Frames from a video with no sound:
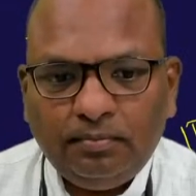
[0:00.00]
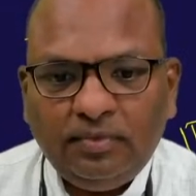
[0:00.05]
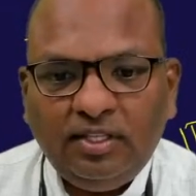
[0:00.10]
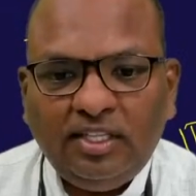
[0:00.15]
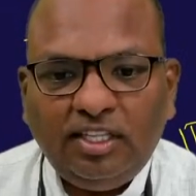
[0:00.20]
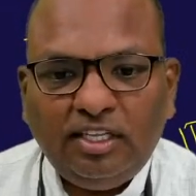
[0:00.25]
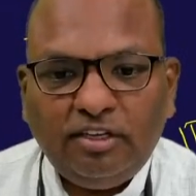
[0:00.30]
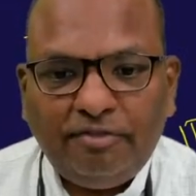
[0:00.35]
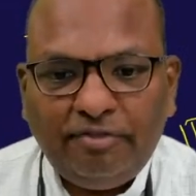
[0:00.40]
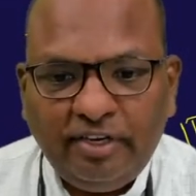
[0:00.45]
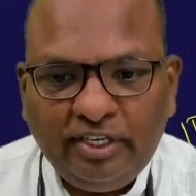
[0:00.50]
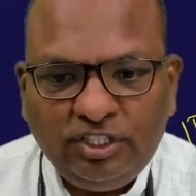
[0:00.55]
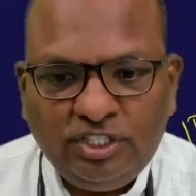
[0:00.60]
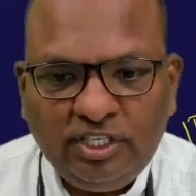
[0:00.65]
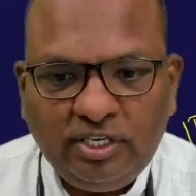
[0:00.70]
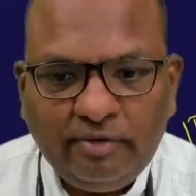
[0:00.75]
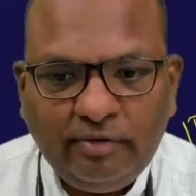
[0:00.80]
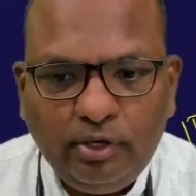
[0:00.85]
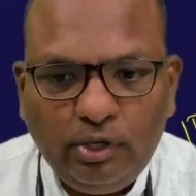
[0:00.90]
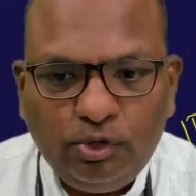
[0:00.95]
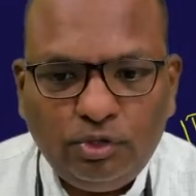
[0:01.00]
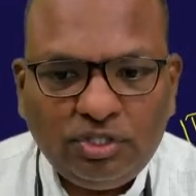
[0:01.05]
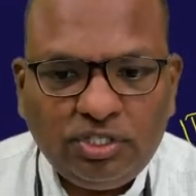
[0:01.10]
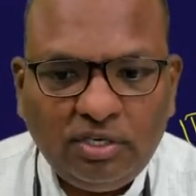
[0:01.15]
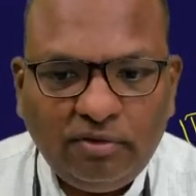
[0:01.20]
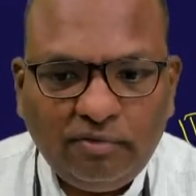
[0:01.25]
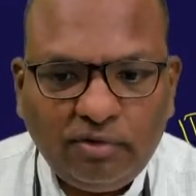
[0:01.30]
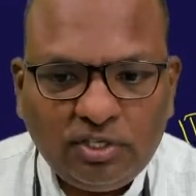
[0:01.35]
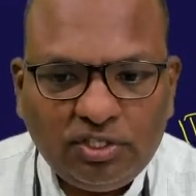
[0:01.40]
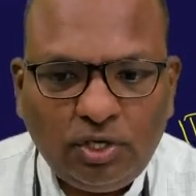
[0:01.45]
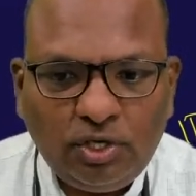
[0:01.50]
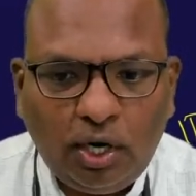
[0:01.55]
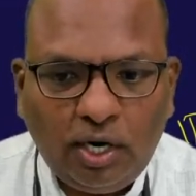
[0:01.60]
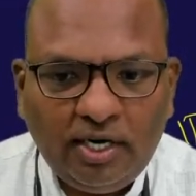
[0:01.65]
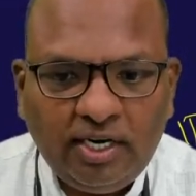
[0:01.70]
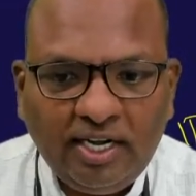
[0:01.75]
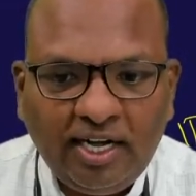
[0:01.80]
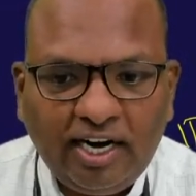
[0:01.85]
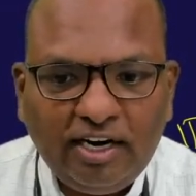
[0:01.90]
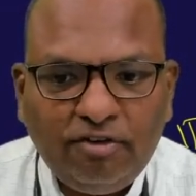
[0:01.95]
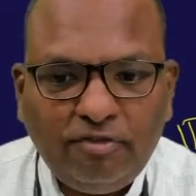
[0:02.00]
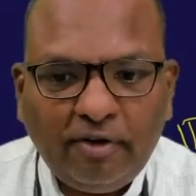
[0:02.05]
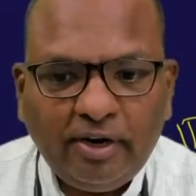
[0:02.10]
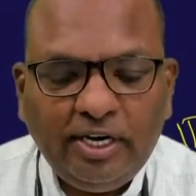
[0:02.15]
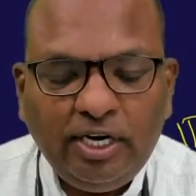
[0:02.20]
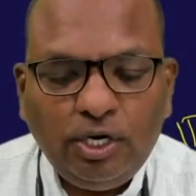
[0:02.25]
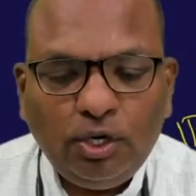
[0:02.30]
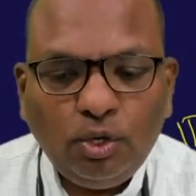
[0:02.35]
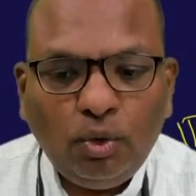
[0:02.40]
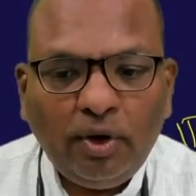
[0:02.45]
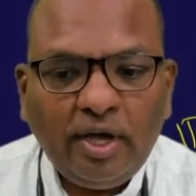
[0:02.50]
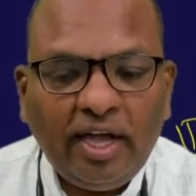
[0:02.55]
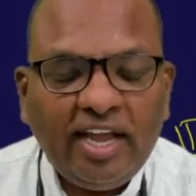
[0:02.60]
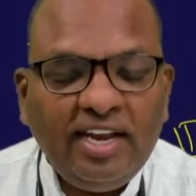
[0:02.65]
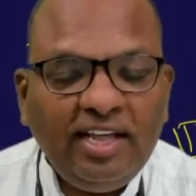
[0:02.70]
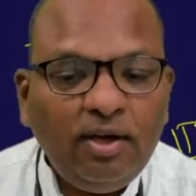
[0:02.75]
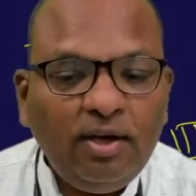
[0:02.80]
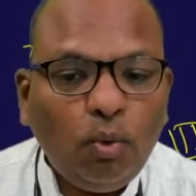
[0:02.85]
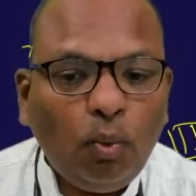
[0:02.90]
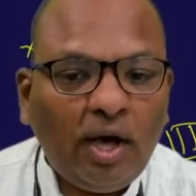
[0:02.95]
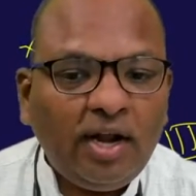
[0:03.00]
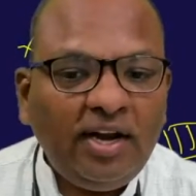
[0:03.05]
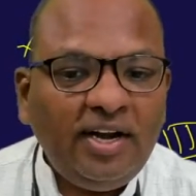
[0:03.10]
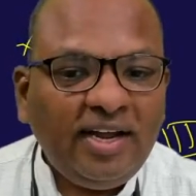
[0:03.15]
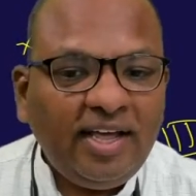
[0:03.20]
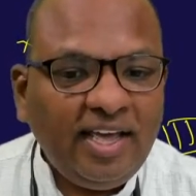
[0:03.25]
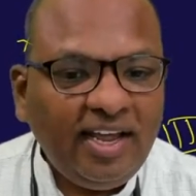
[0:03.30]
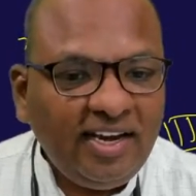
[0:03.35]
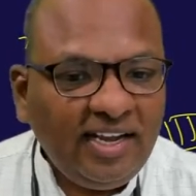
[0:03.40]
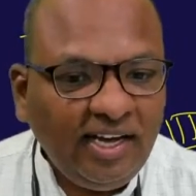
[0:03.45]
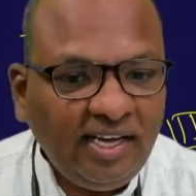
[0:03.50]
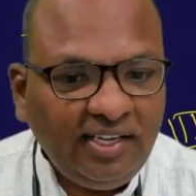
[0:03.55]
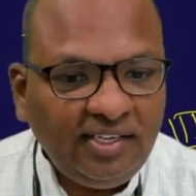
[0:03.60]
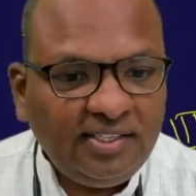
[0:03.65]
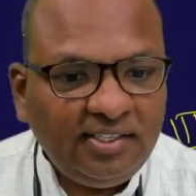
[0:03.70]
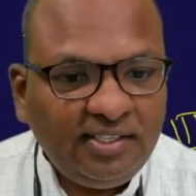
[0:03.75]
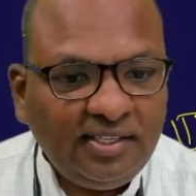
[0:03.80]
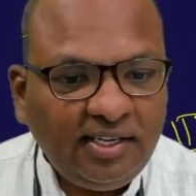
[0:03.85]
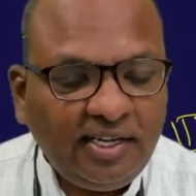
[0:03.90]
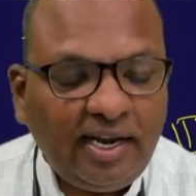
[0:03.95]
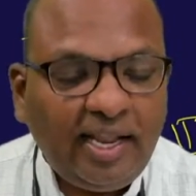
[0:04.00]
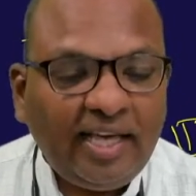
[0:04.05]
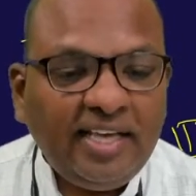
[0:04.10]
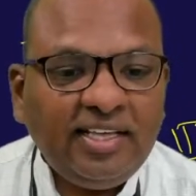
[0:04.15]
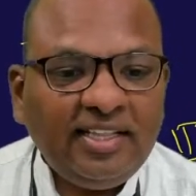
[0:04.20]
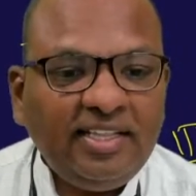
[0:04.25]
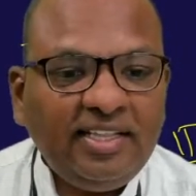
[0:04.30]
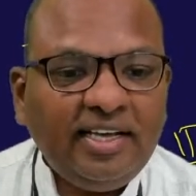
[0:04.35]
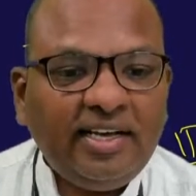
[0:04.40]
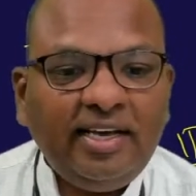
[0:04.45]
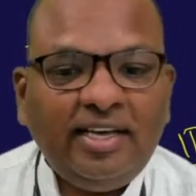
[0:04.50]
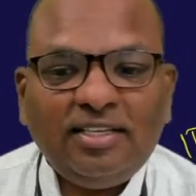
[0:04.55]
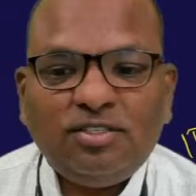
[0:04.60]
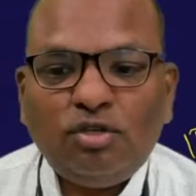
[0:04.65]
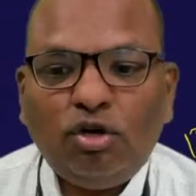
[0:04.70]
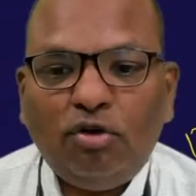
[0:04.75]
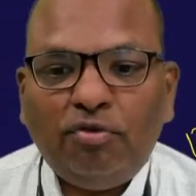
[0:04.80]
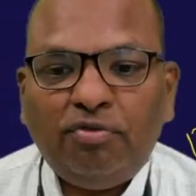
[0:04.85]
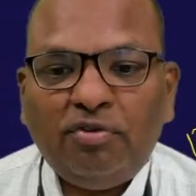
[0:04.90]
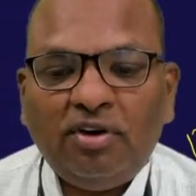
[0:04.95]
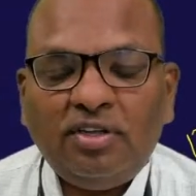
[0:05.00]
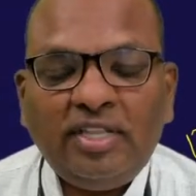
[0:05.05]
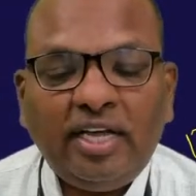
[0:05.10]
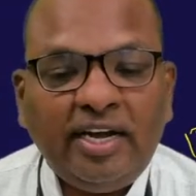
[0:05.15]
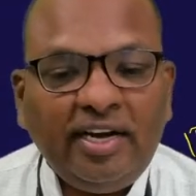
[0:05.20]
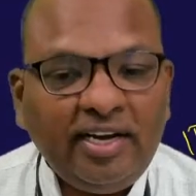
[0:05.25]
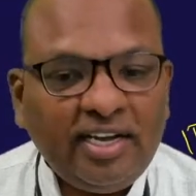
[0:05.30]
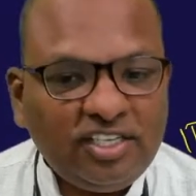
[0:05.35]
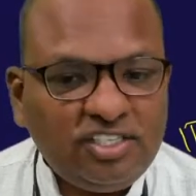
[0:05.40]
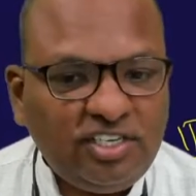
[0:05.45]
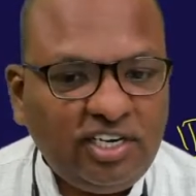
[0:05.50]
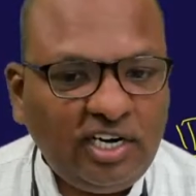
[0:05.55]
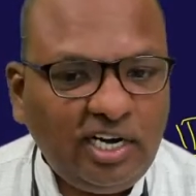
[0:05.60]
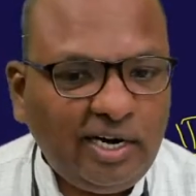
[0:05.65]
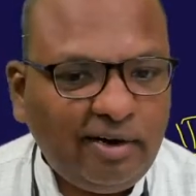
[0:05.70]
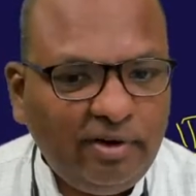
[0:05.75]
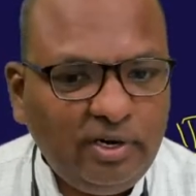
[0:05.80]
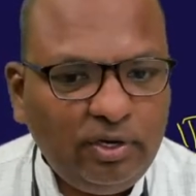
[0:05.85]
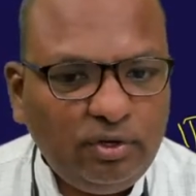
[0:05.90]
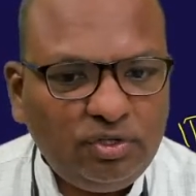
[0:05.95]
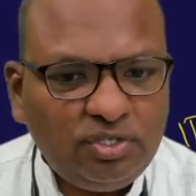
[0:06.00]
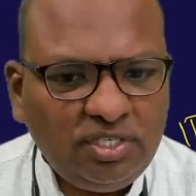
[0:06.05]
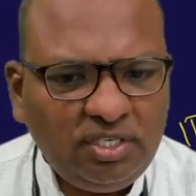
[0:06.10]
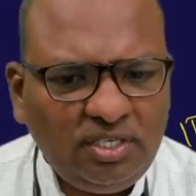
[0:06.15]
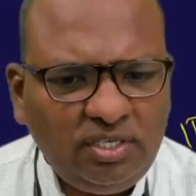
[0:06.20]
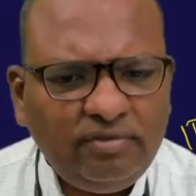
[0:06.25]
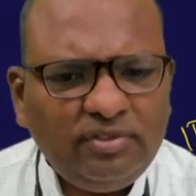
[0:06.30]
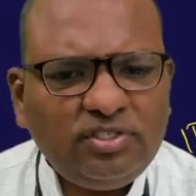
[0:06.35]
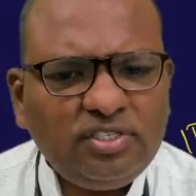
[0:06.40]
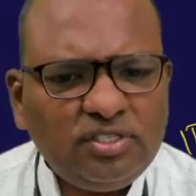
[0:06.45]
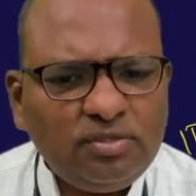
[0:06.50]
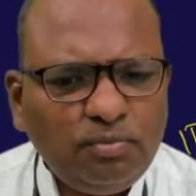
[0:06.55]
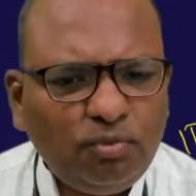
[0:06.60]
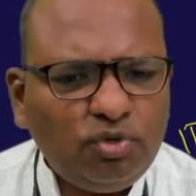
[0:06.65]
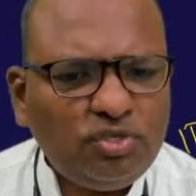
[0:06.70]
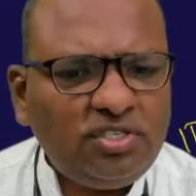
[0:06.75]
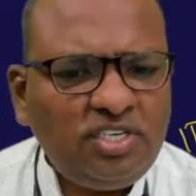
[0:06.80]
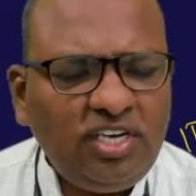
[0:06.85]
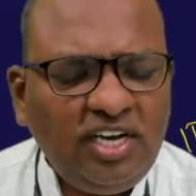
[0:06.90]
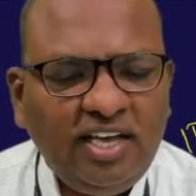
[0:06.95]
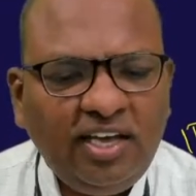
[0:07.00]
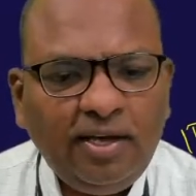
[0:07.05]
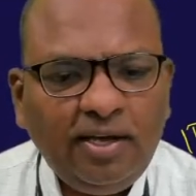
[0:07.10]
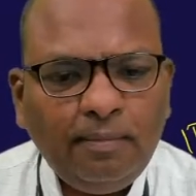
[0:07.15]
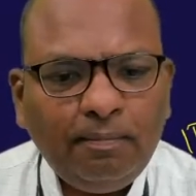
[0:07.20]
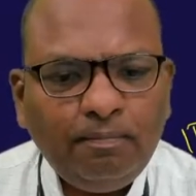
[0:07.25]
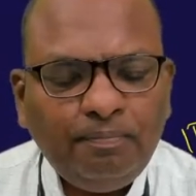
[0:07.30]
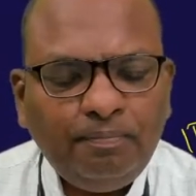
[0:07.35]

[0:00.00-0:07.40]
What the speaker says: The French Revolution was not confined to any one area, like in the case of the Industrial Revolution, which is mostly